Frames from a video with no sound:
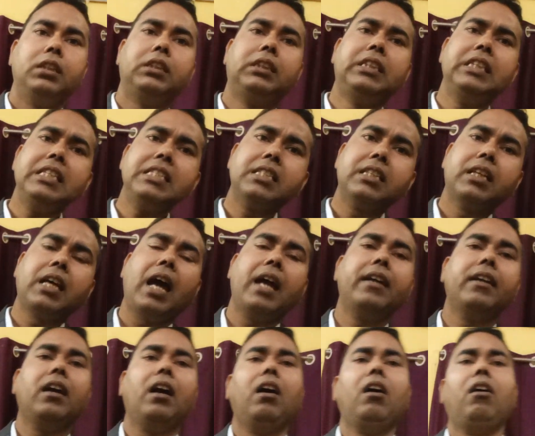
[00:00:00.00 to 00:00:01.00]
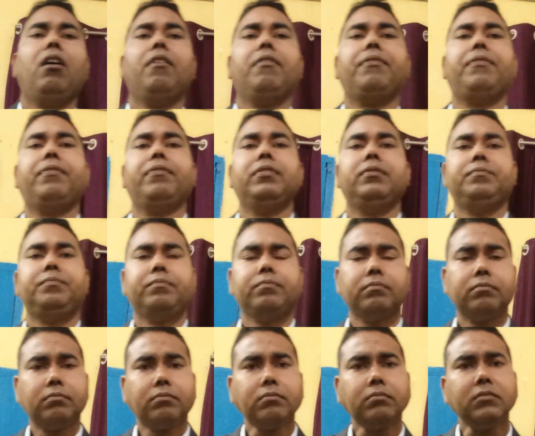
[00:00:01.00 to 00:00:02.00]
these kind of
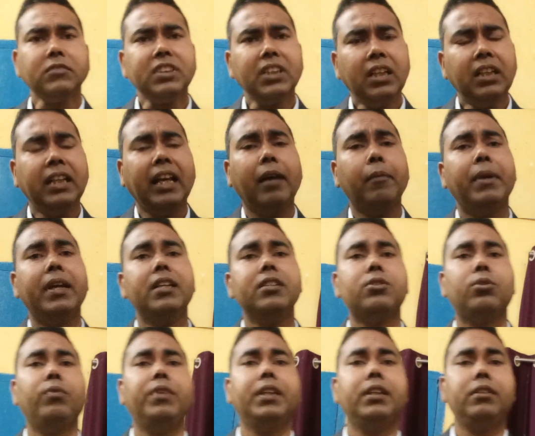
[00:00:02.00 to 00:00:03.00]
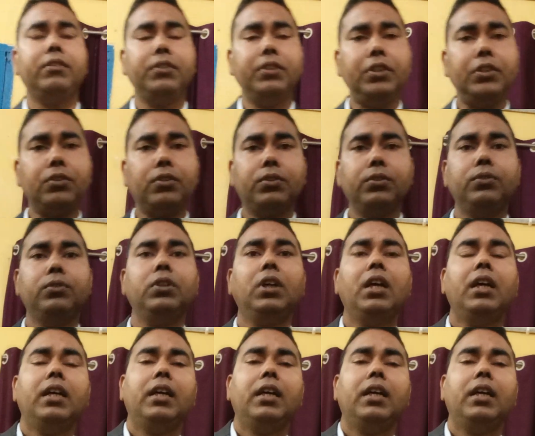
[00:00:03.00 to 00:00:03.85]
leverage, when you need to